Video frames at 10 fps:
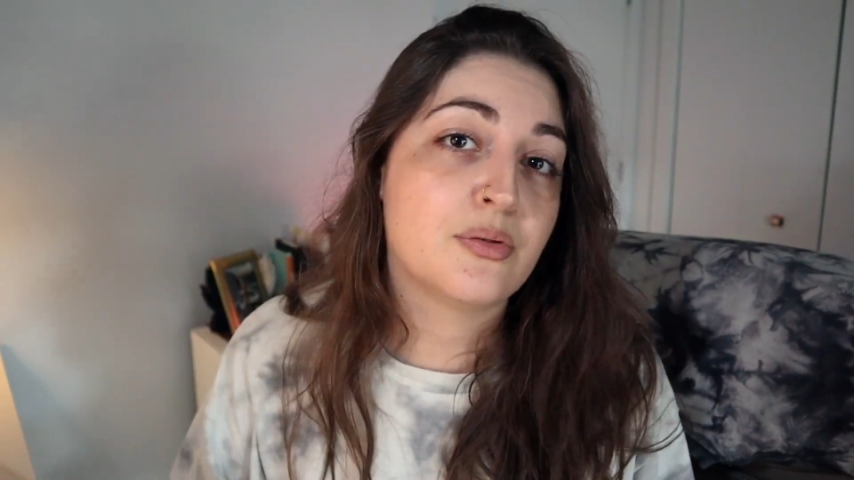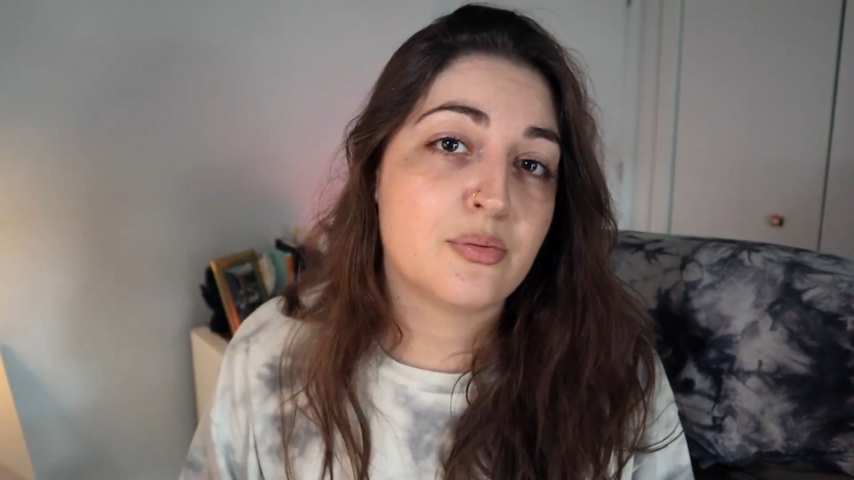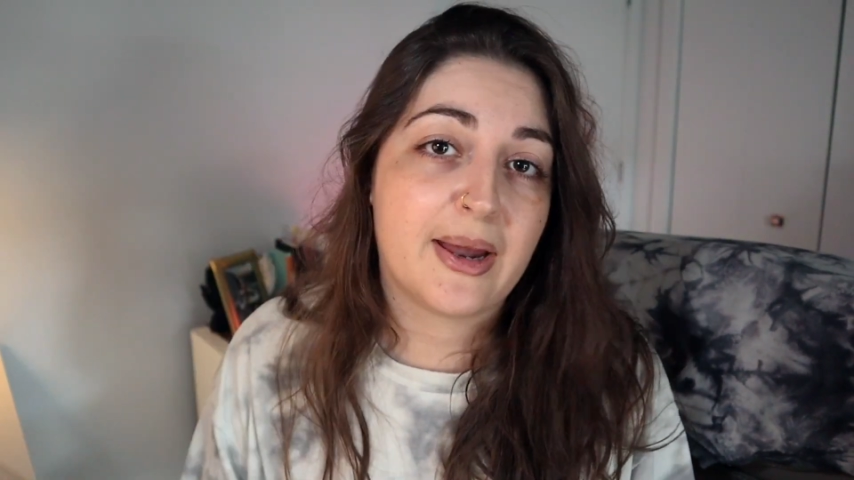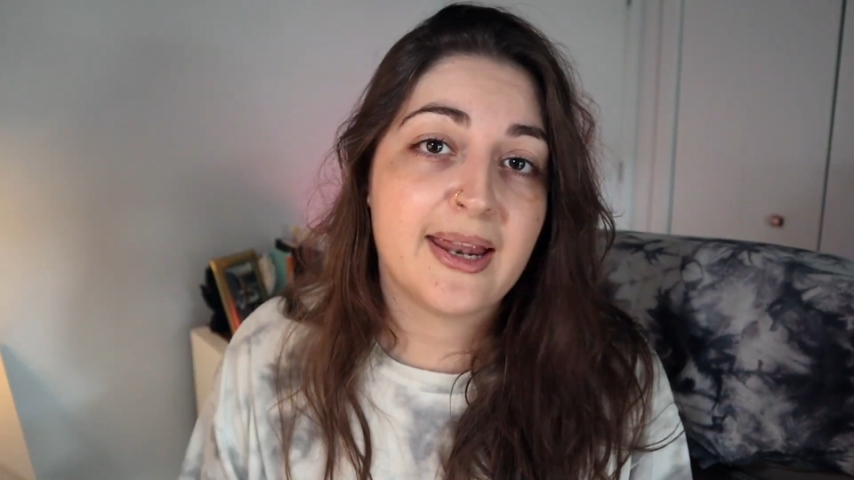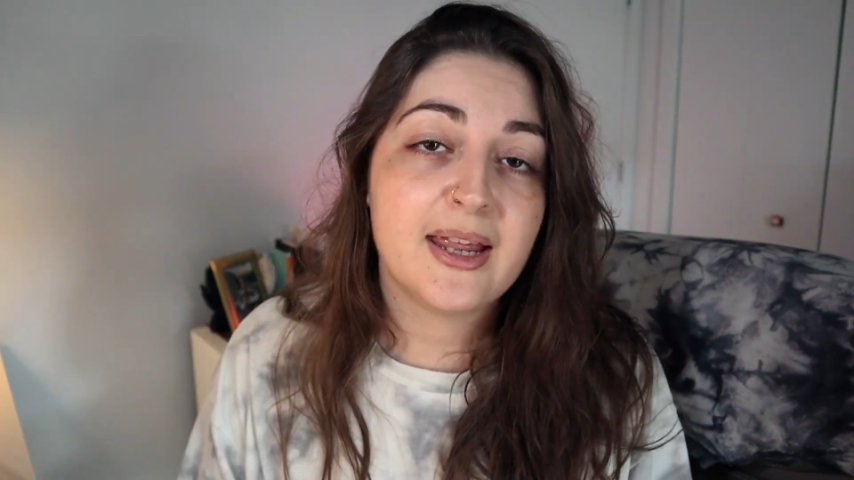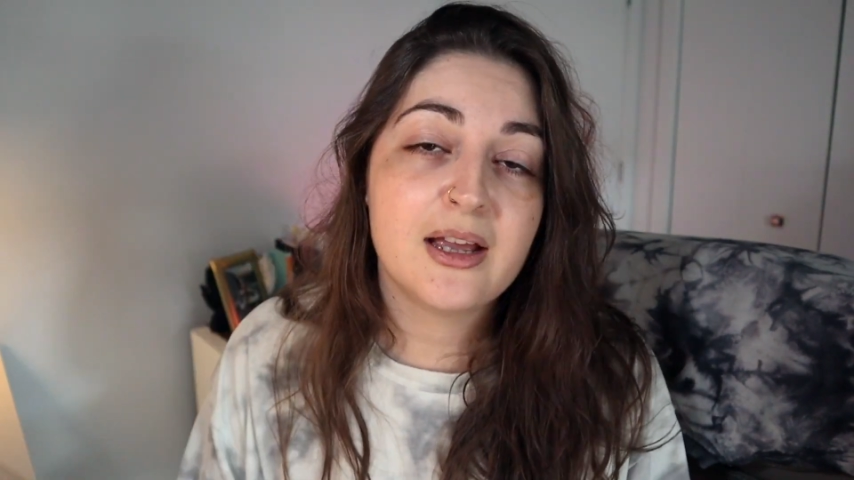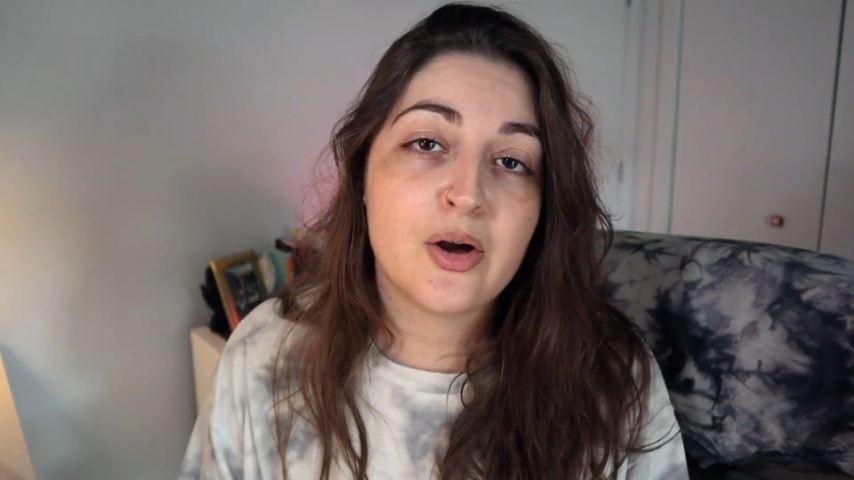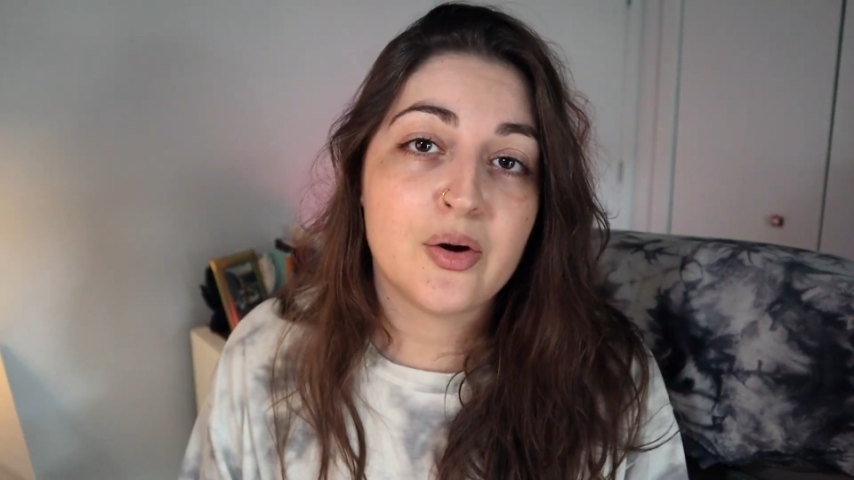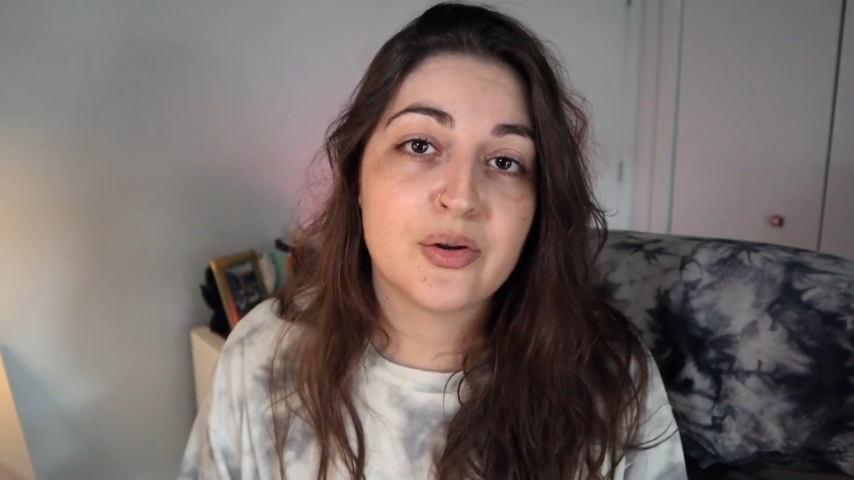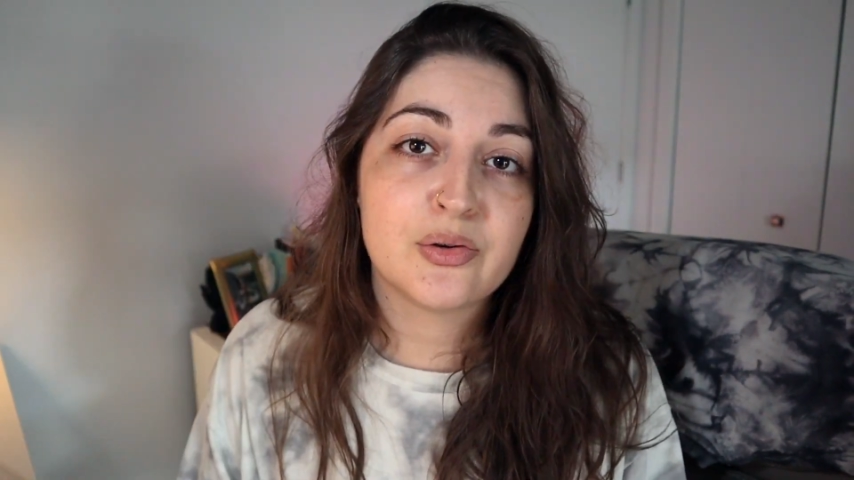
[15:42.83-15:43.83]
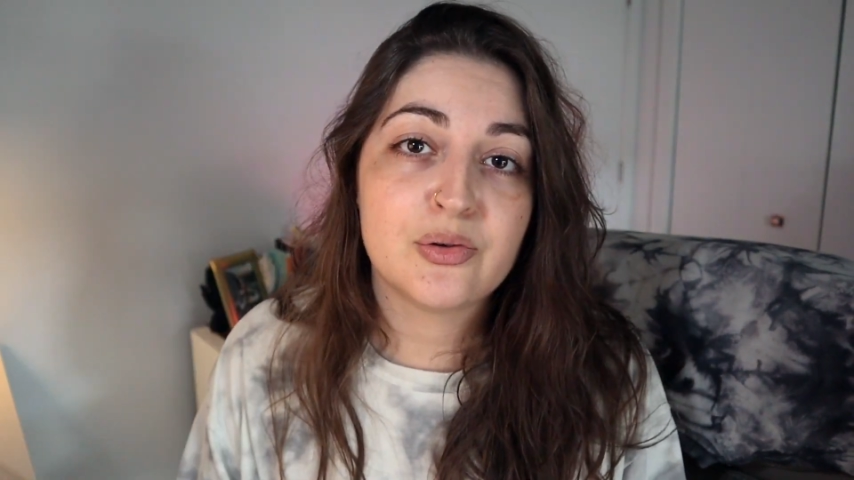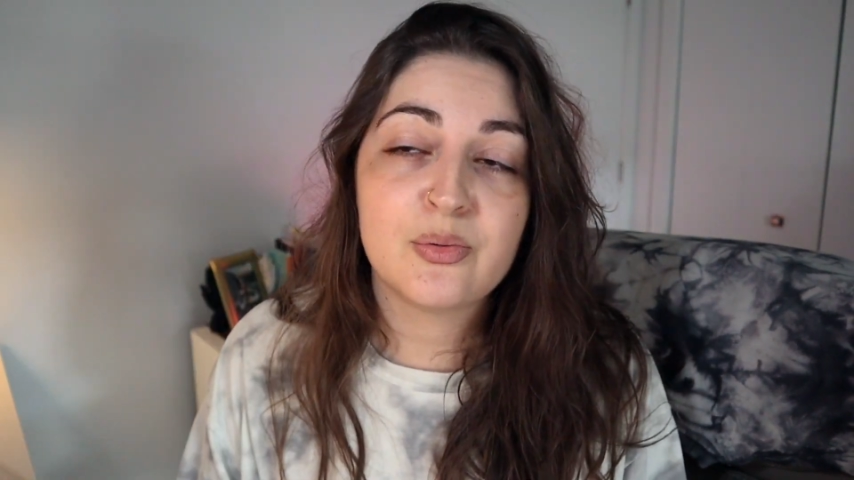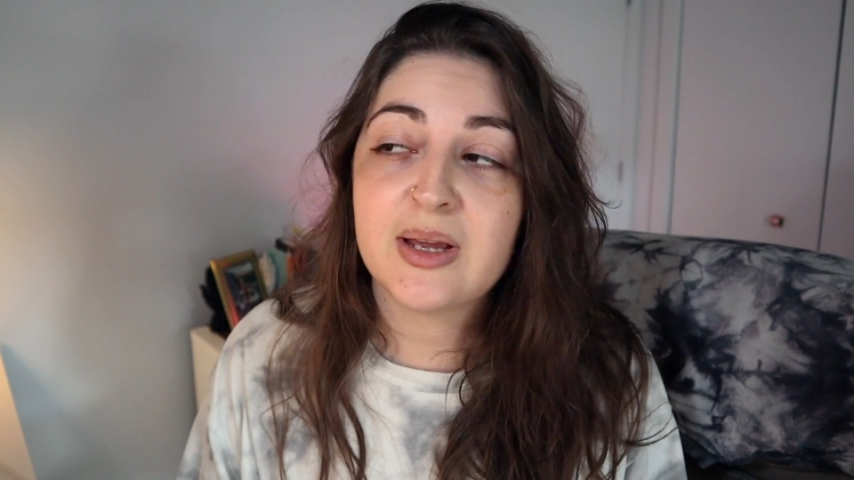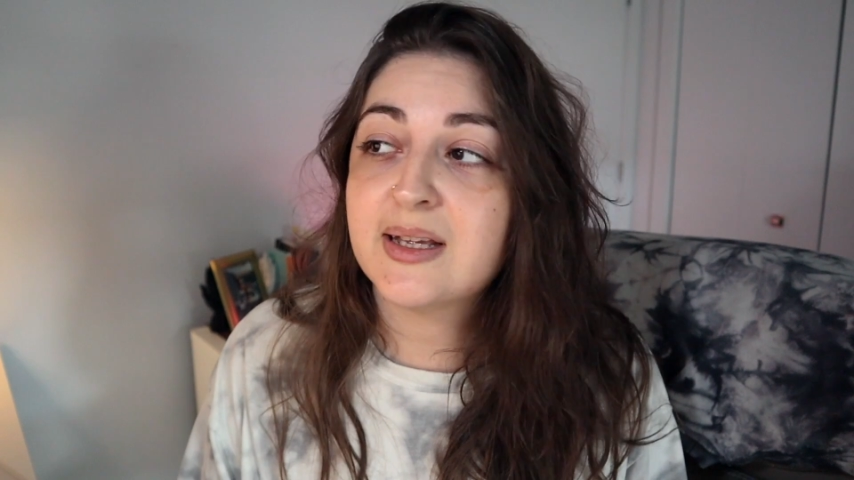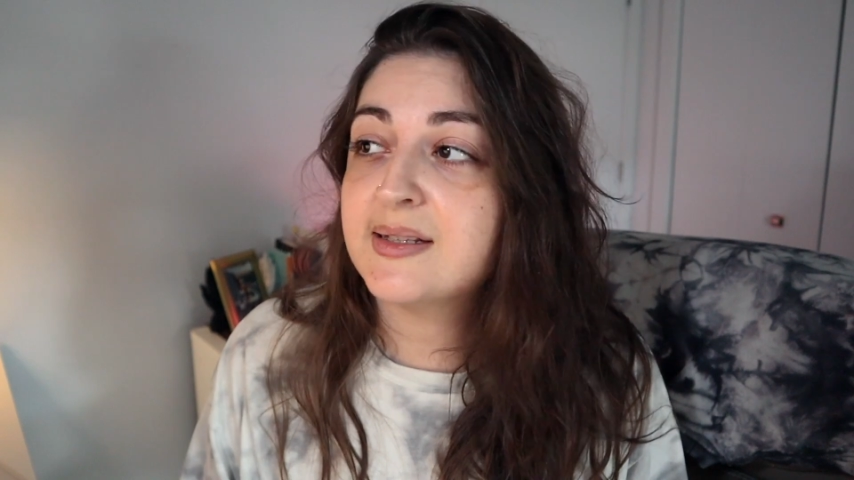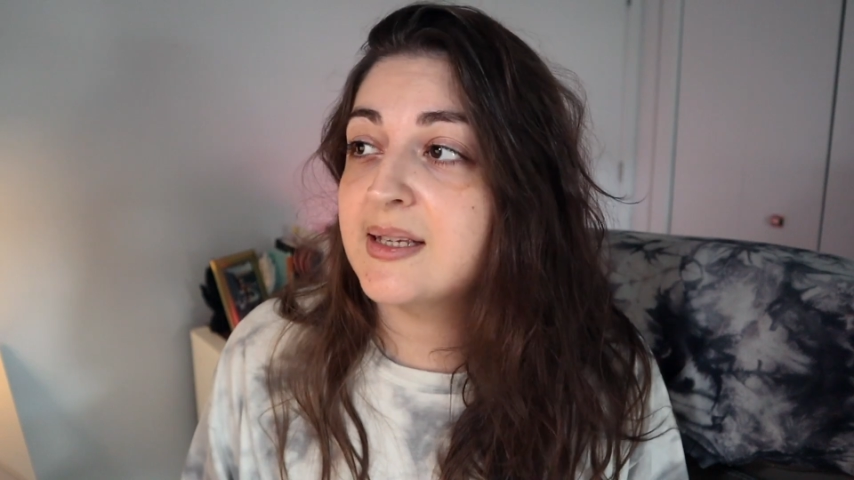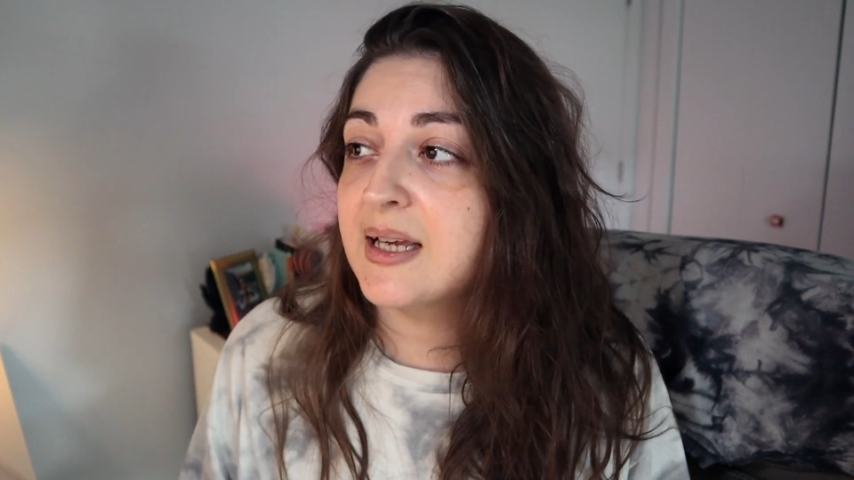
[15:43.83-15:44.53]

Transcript: rating on Goodreads.